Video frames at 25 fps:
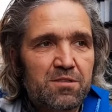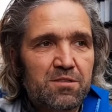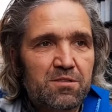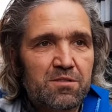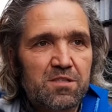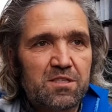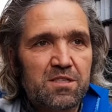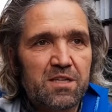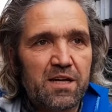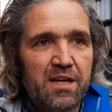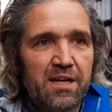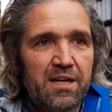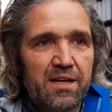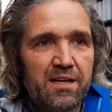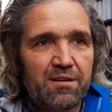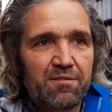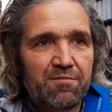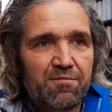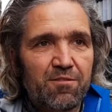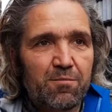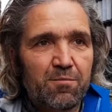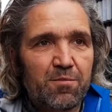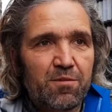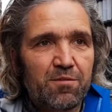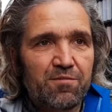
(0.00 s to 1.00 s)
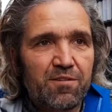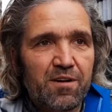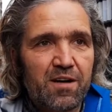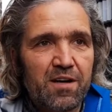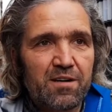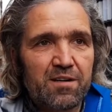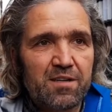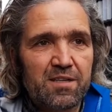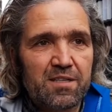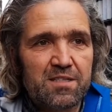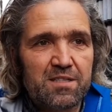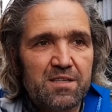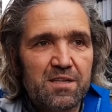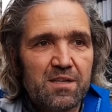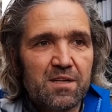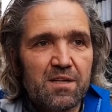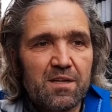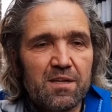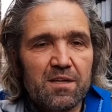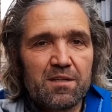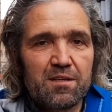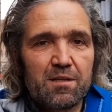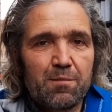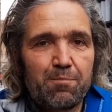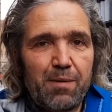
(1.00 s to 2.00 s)
to say from the
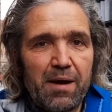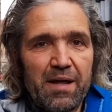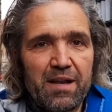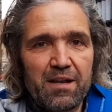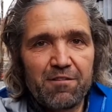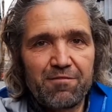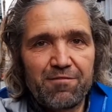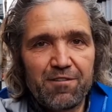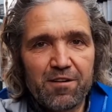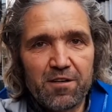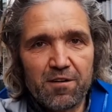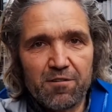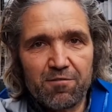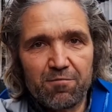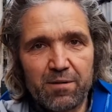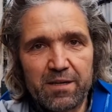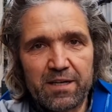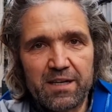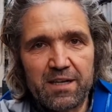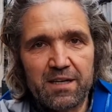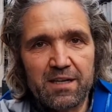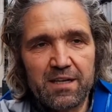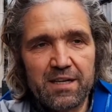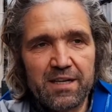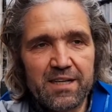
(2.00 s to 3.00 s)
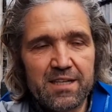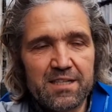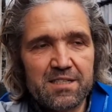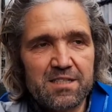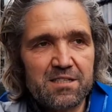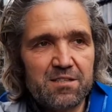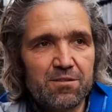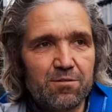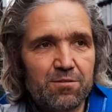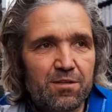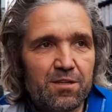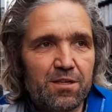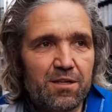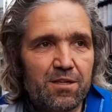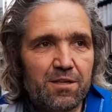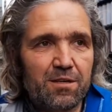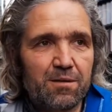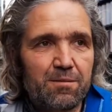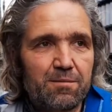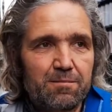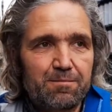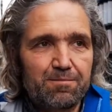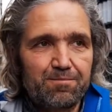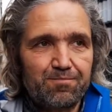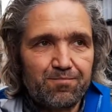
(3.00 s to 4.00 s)
benefit of WikiLeaks to the
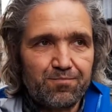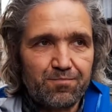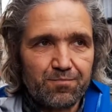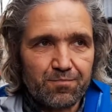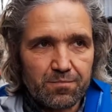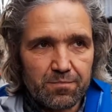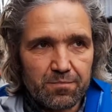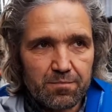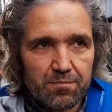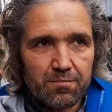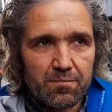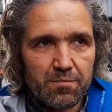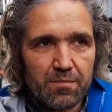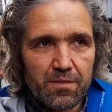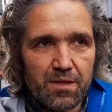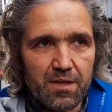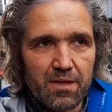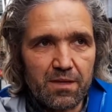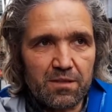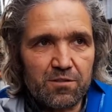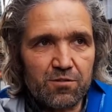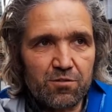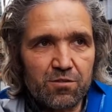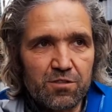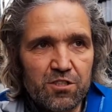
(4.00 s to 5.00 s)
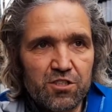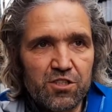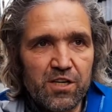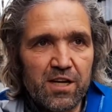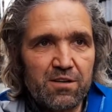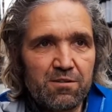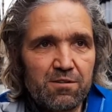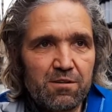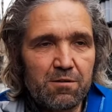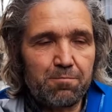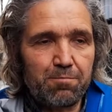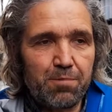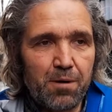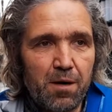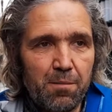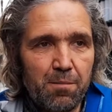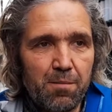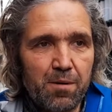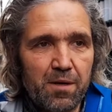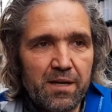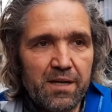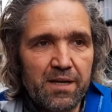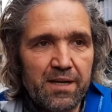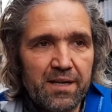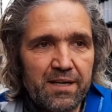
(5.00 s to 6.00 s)
general
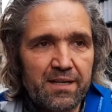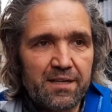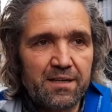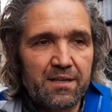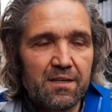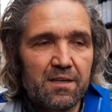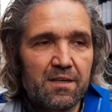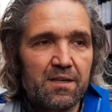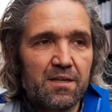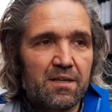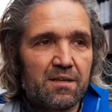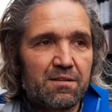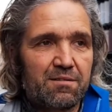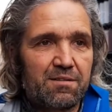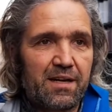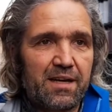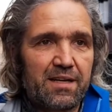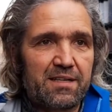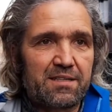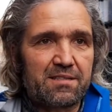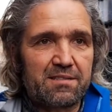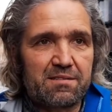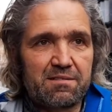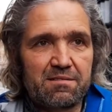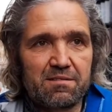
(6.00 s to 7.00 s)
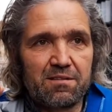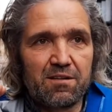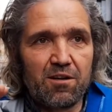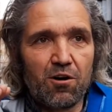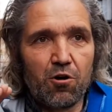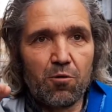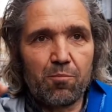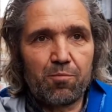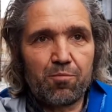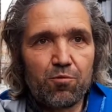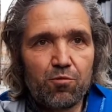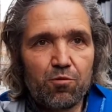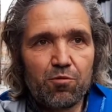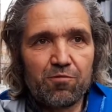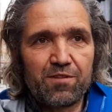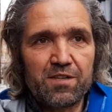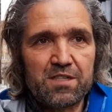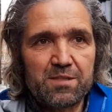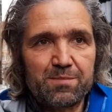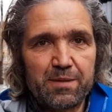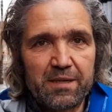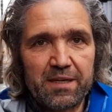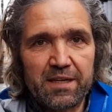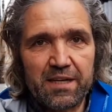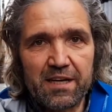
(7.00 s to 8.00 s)
public, that no proof has
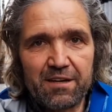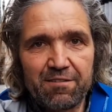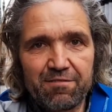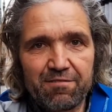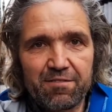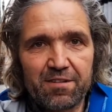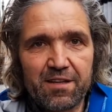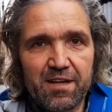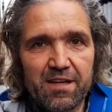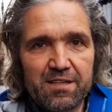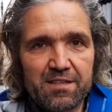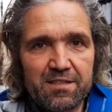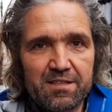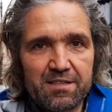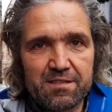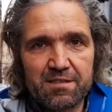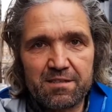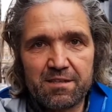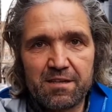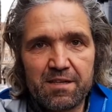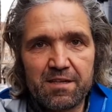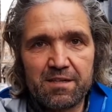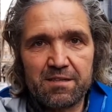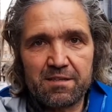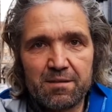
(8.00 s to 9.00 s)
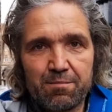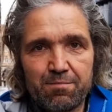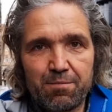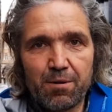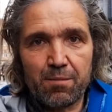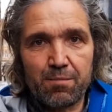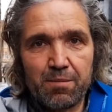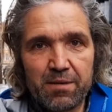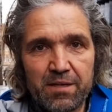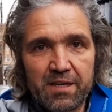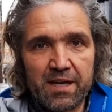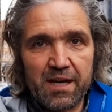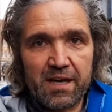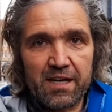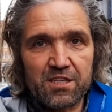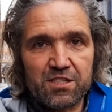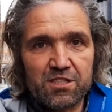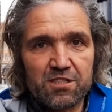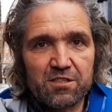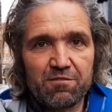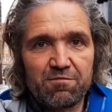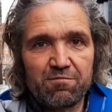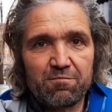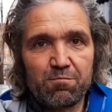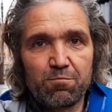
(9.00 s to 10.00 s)
been given that the publications
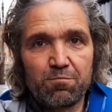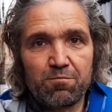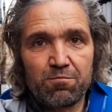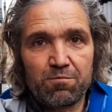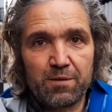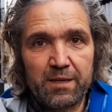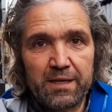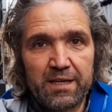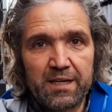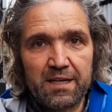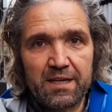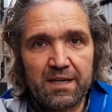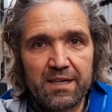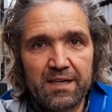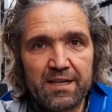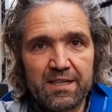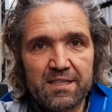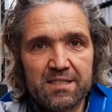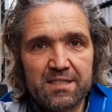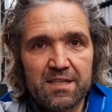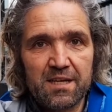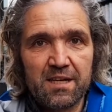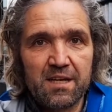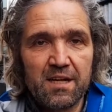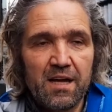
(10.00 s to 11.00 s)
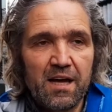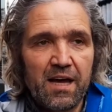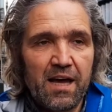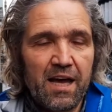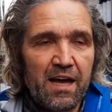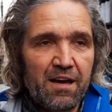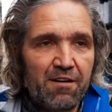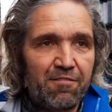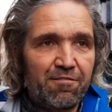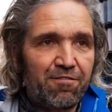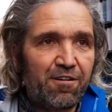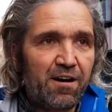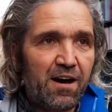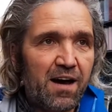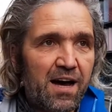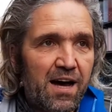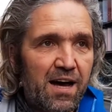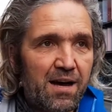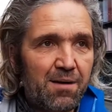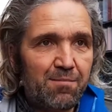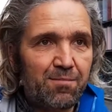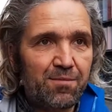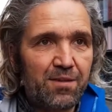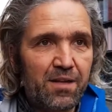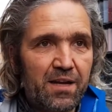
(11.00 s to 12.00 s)
of WikiLeaks have
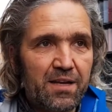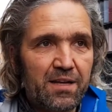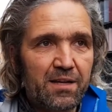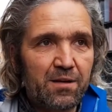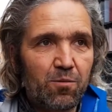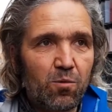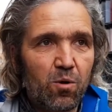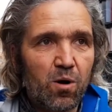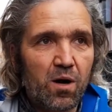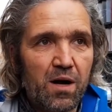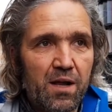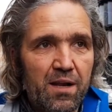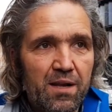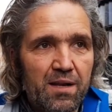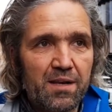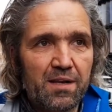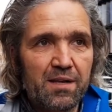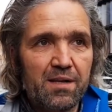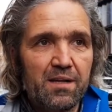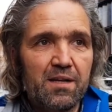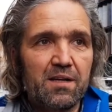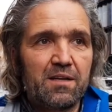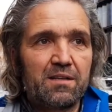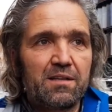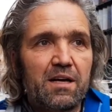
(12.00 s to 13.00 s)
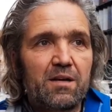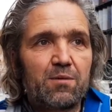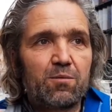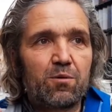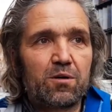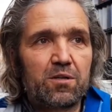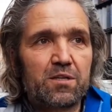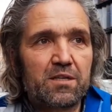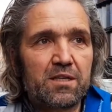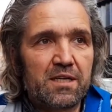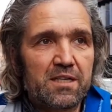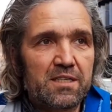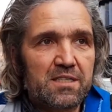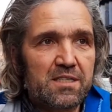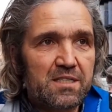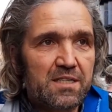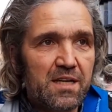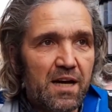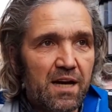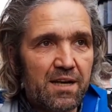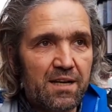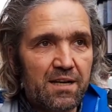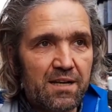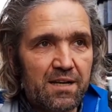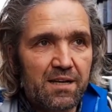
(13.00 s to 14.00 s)
harmed anyone, that what he has
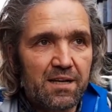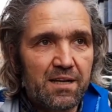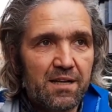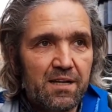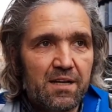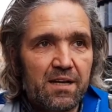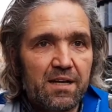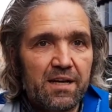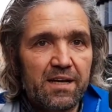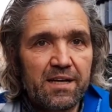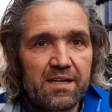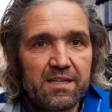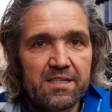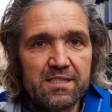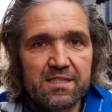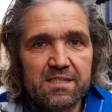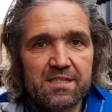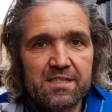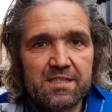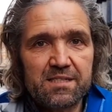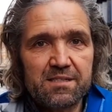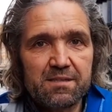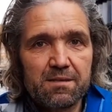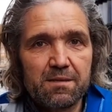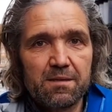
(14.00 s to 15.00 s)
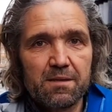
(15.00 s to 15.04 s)
done is